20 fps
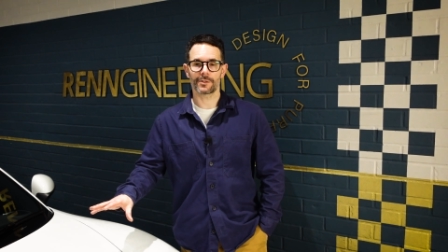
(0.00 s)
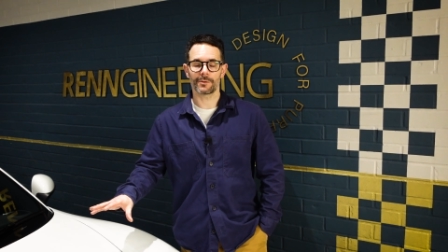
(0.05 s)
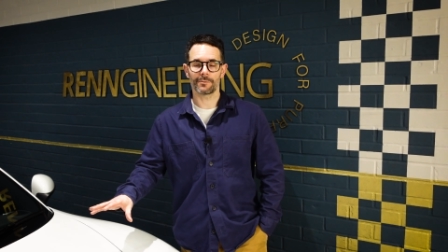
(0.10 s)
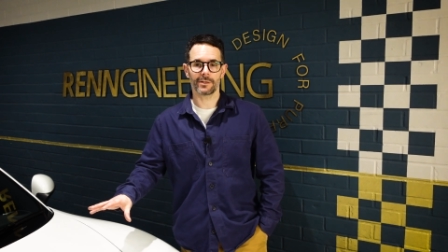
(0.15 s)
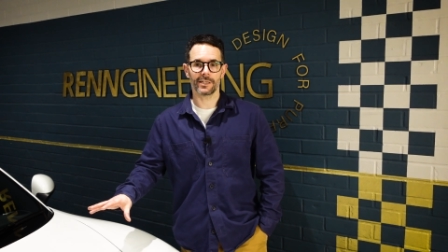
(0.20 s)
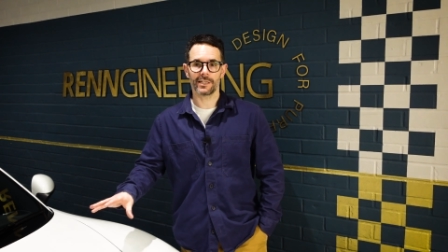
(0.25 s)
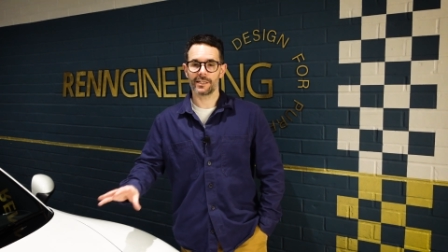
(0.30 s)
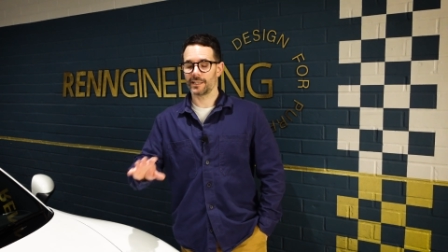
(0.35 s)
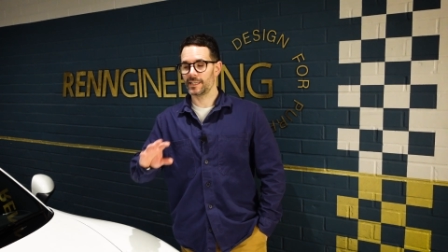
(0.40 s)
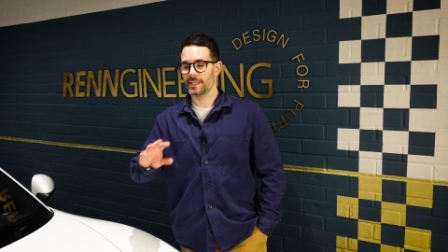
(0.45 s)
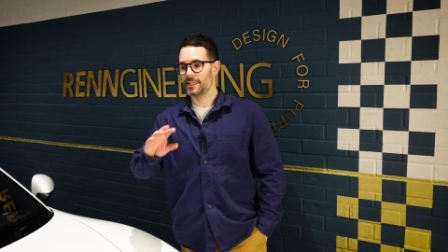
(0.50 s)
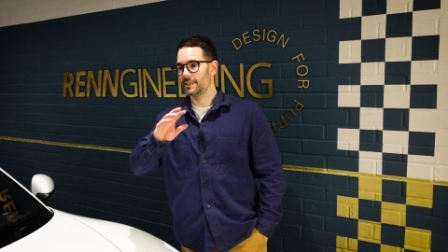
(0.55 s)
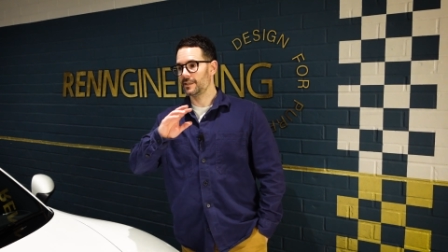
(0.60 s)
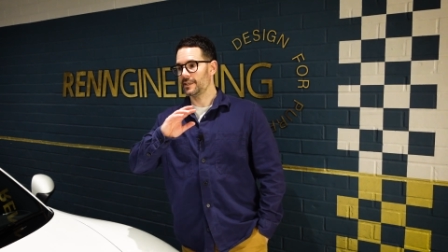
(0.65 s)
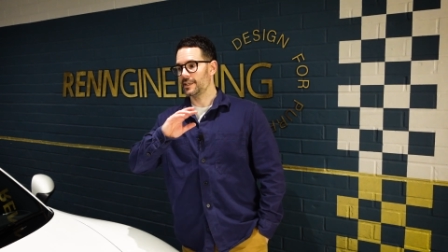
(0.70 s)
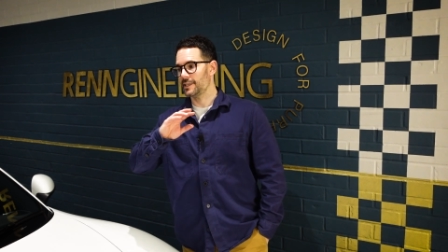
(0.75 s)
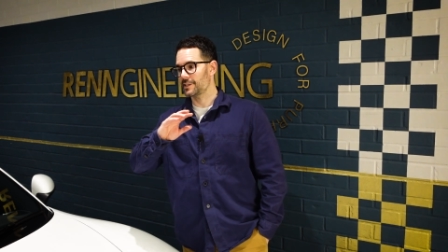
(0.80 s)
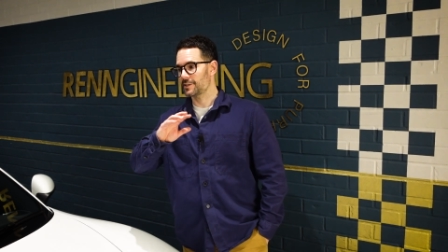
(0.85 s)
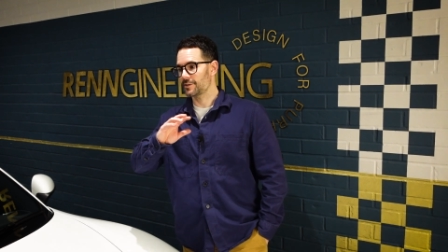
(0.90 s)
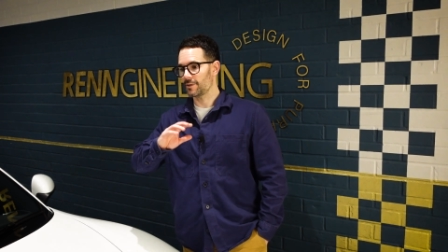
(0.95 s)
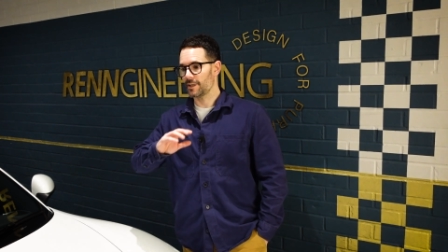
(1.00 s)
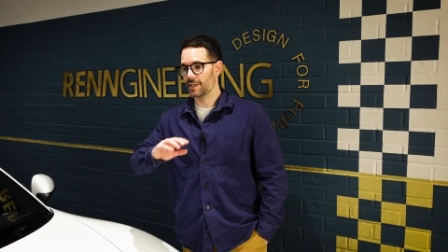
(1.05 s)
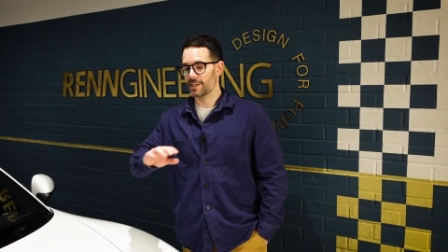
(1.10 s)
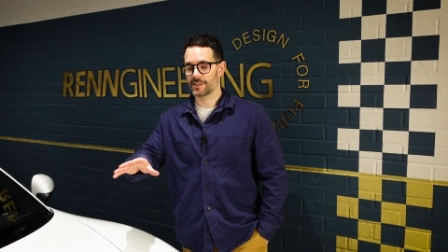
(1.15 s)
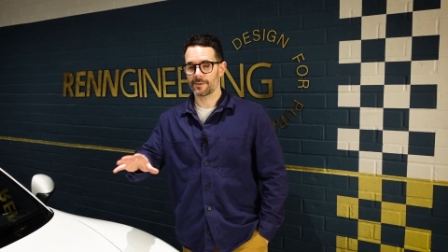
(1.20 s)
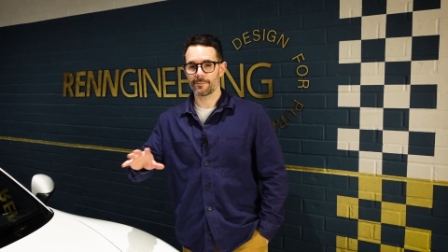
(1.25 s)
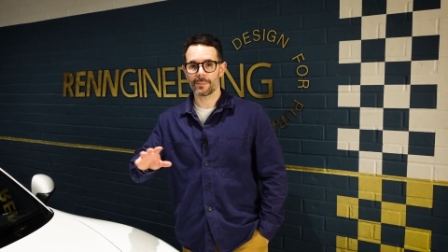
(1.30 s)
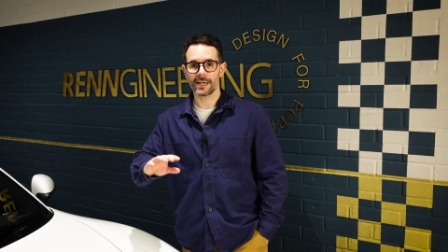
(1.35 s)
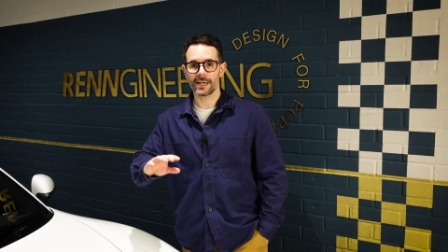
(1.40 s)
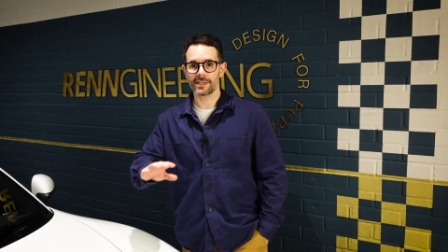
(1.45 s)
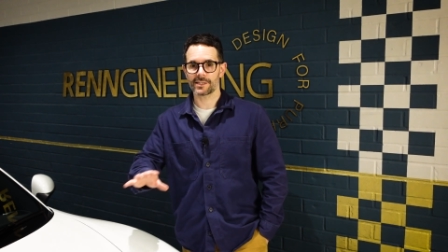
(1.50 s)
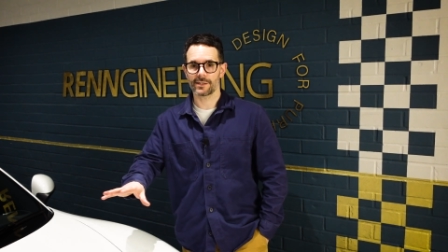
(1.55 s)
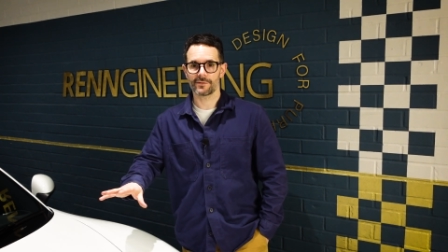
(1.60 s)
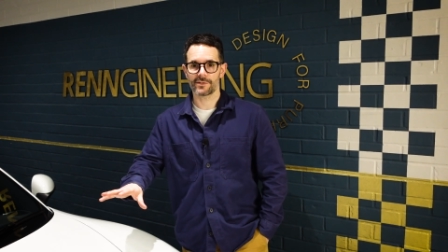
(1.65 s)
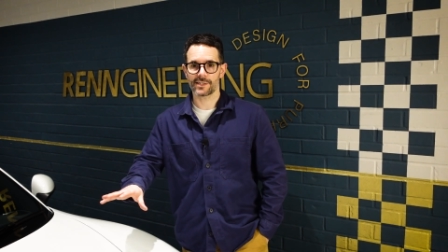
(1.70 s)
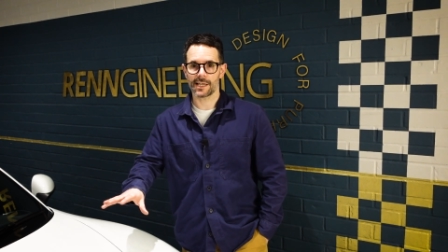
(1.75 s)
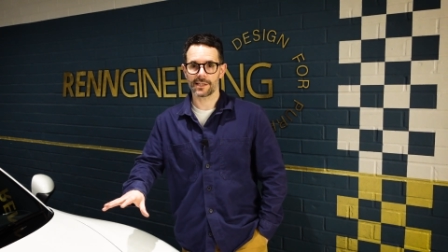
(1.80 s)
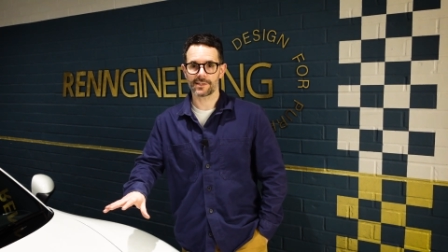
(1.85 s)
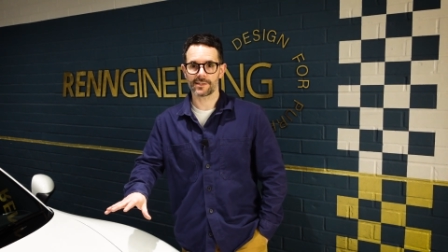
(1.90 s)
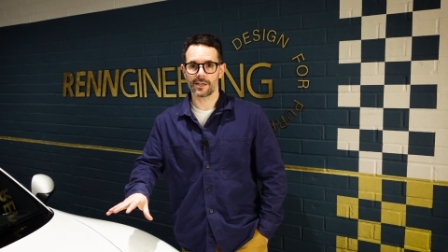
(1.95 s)
and it's a passive
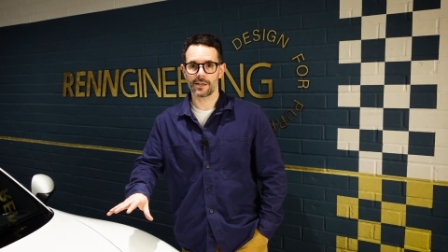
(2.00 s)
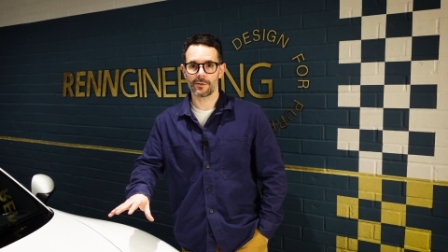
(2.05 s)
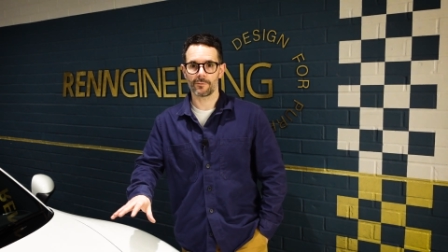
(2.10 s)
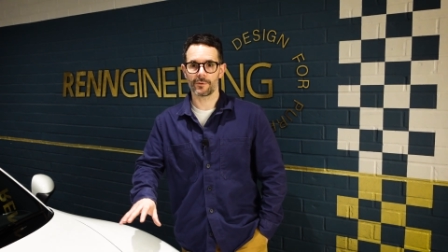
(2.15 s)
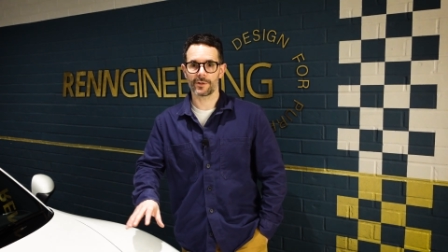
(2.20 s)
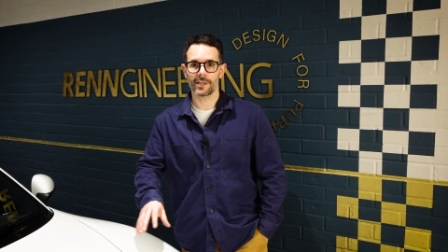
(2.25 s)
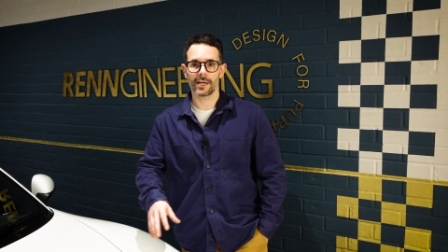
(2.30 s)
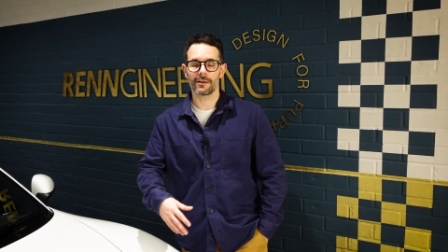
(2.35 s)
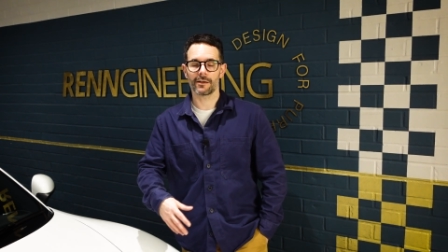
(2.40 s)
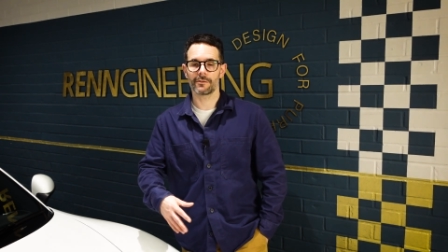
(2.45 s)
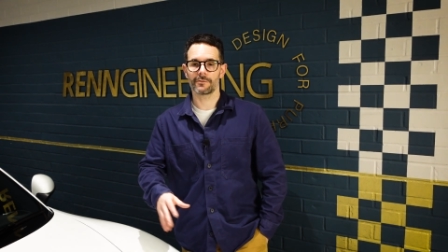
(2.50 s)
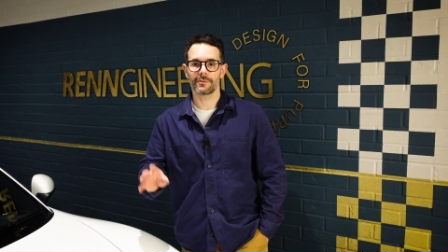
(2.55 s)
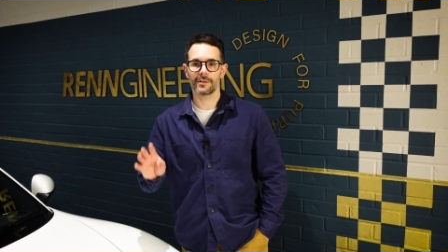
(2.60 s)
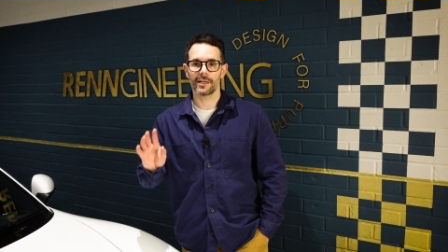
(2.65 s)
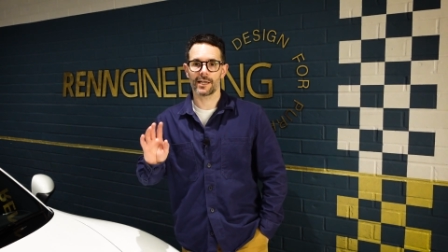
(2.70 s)
setup without